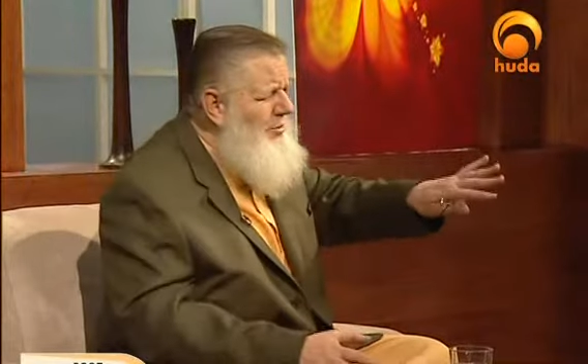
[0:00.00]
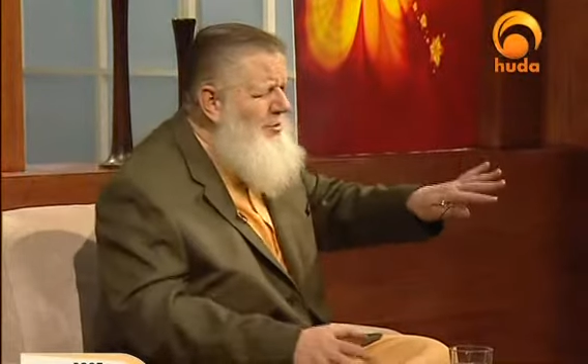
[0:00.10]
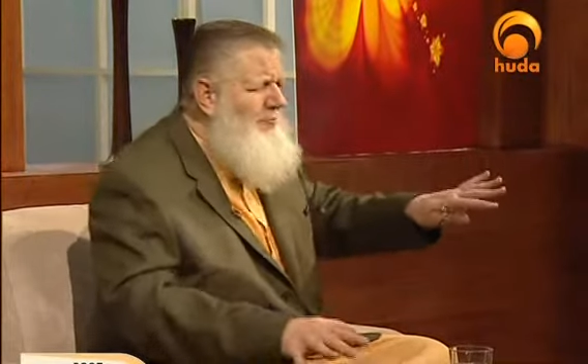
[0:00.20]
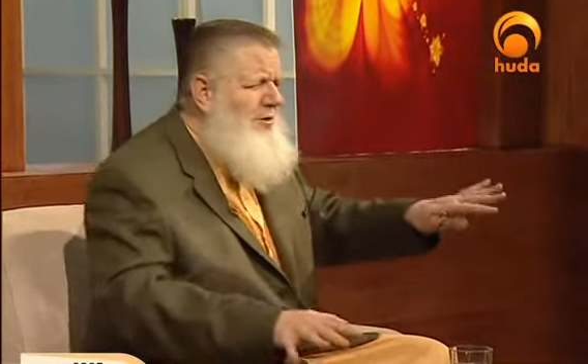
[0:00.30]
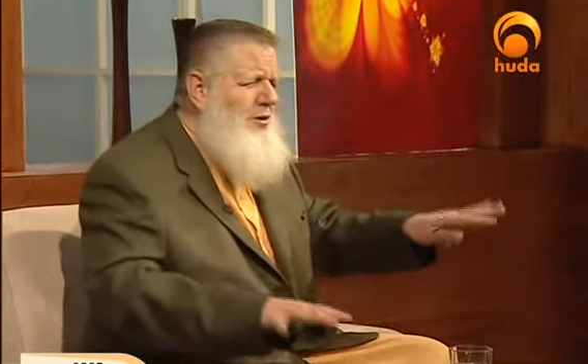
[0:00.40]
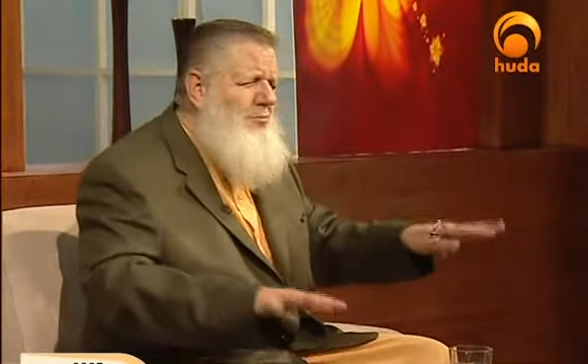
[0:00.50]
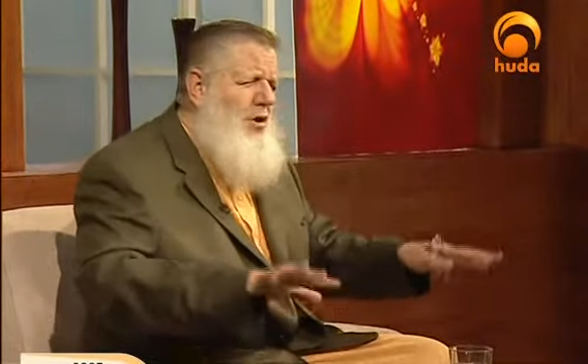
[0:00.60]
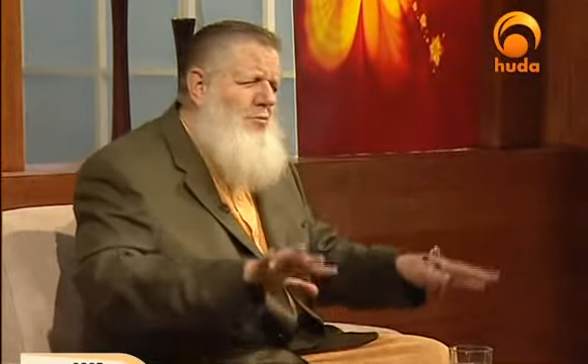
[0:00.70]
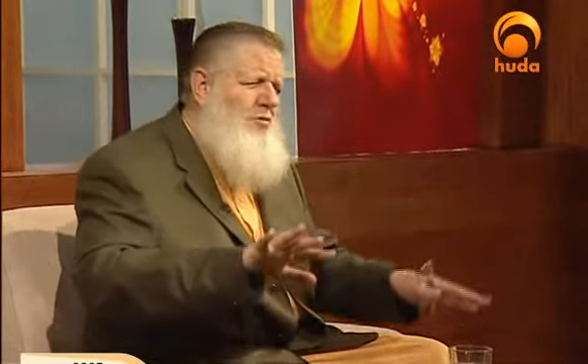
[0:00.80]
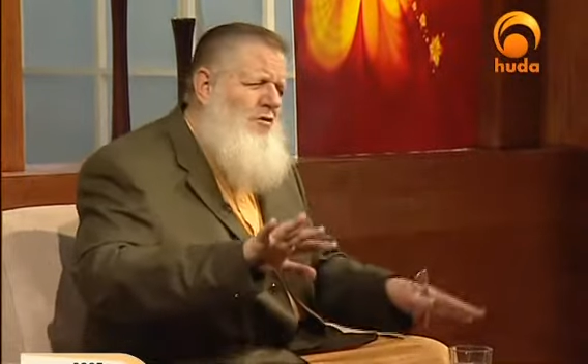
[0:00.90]
You feel the
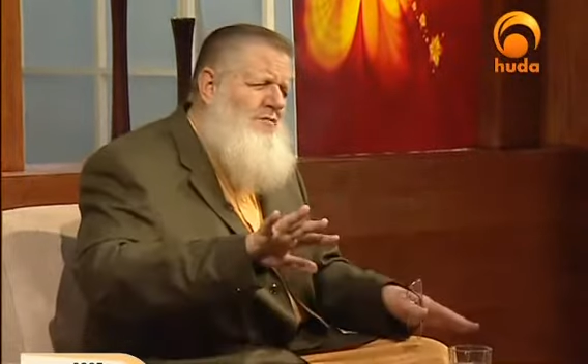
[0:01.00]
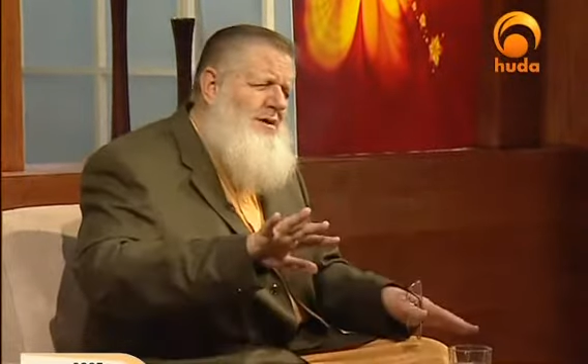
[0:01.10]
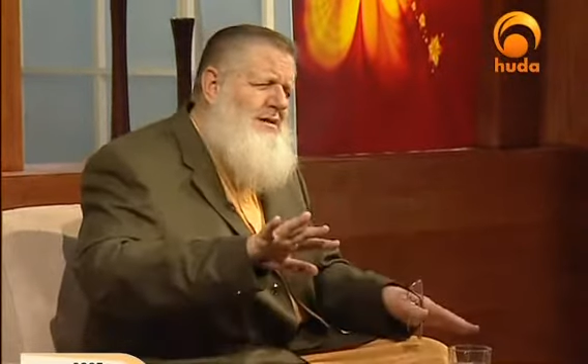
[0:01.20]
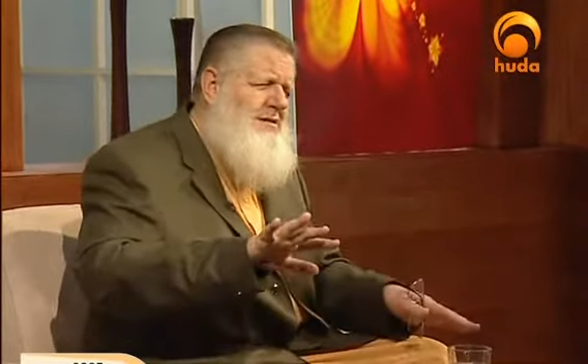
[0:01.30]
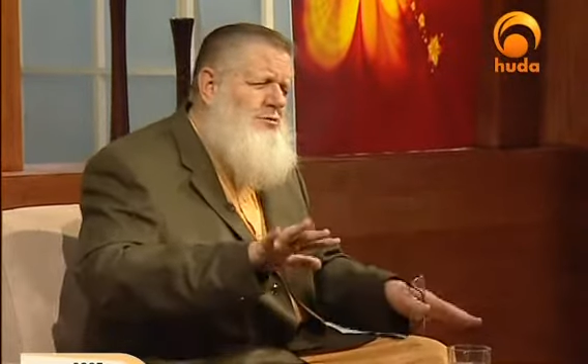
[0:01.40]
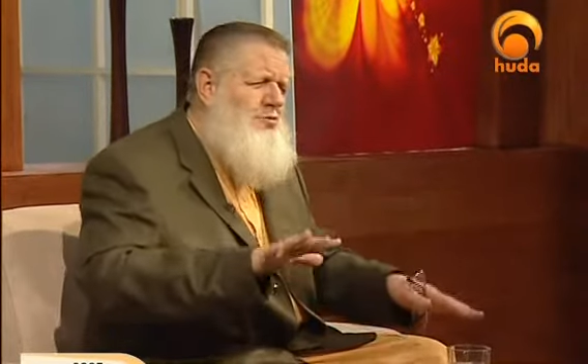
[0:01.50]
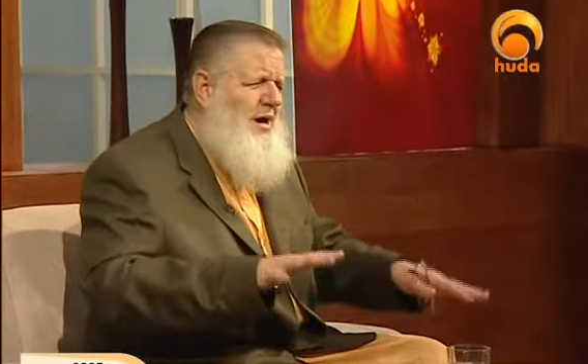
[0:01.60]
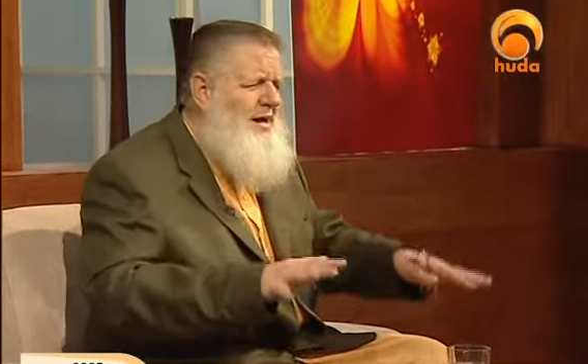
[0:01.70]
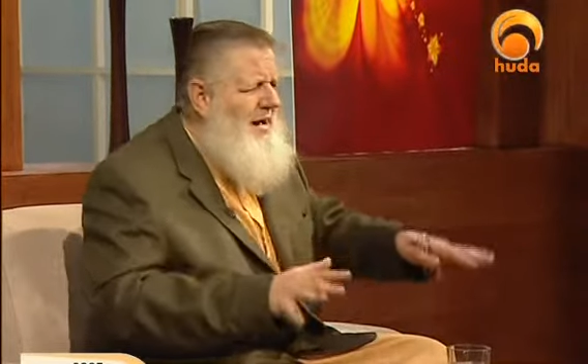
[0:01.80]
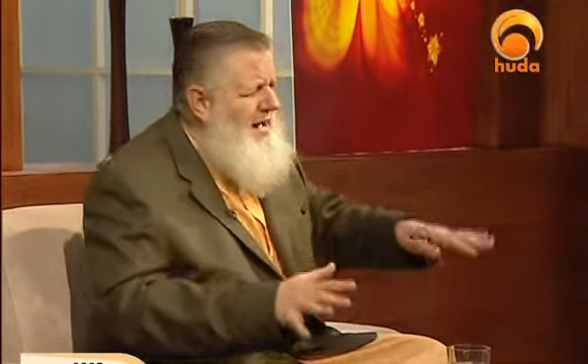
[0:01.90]
boat moving this
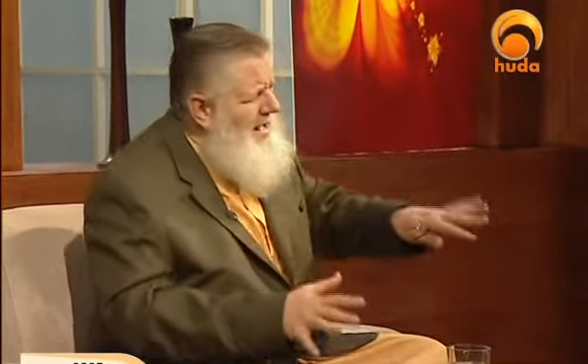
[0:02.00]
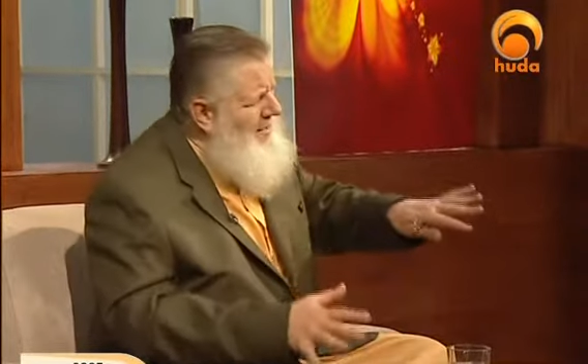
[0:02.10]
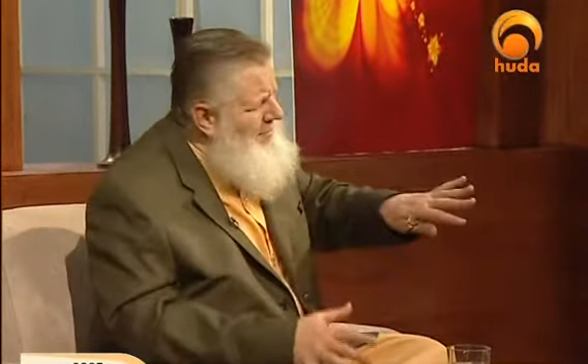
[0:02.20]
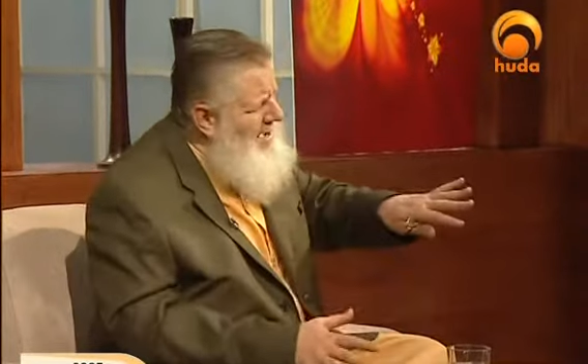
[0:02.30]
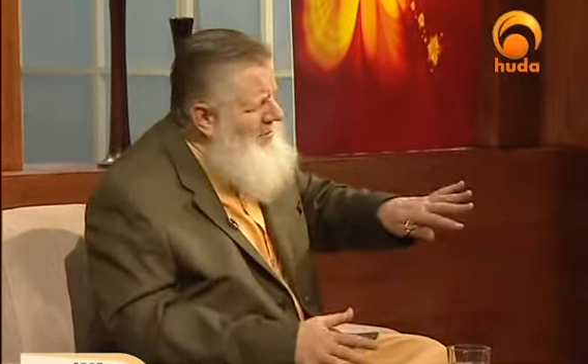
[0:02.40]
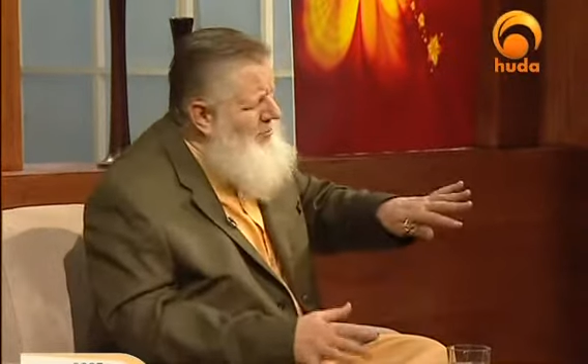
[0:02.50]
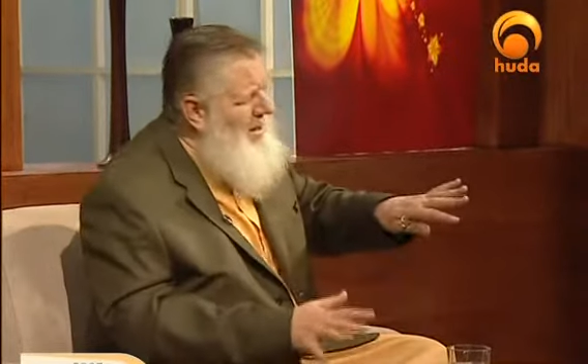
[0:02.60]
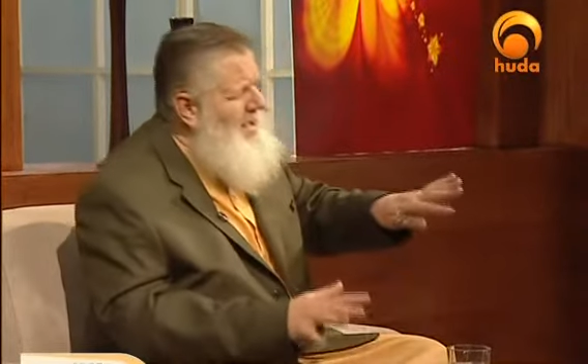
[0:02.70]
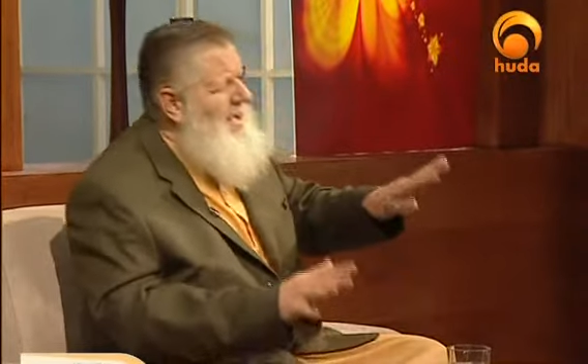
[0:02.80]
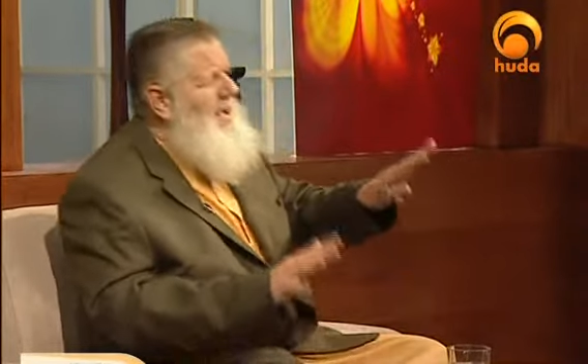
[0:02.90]
way and that
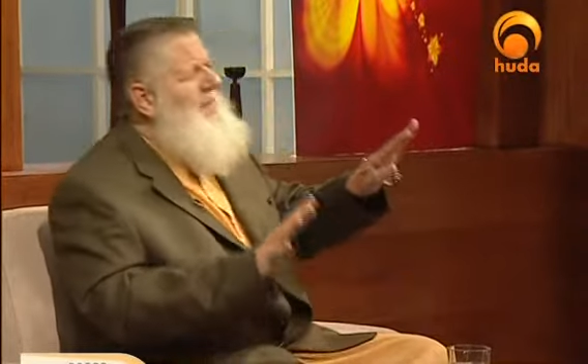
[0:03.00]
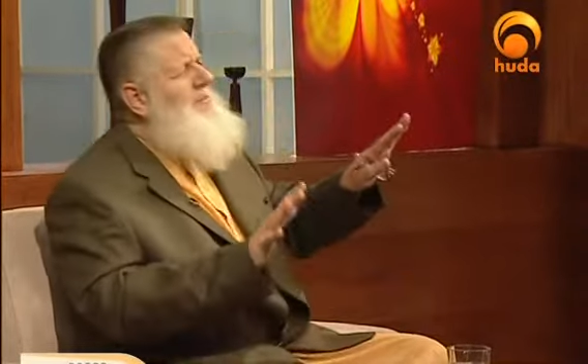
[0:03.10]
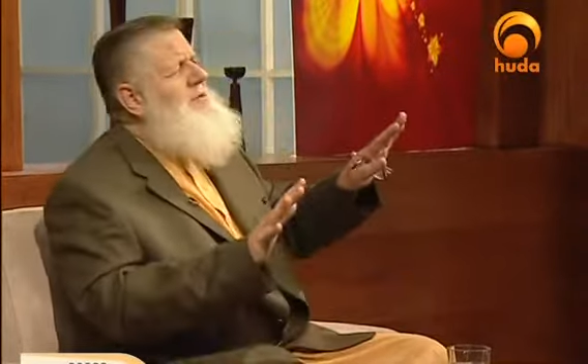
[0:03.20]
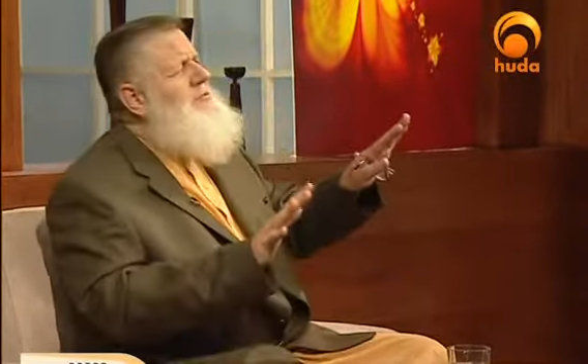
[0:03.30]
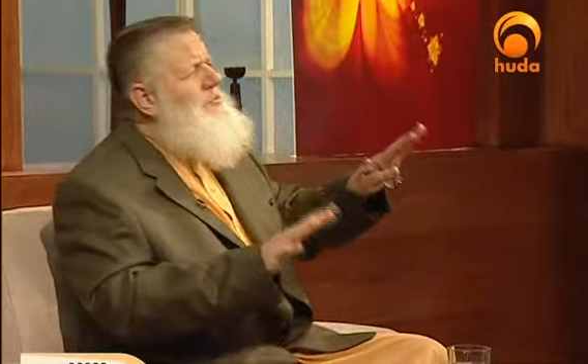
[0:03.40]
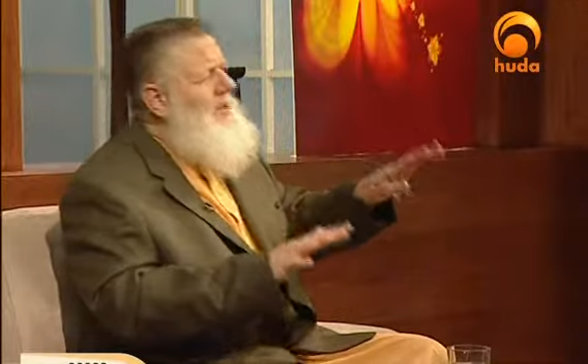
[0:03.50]
way and this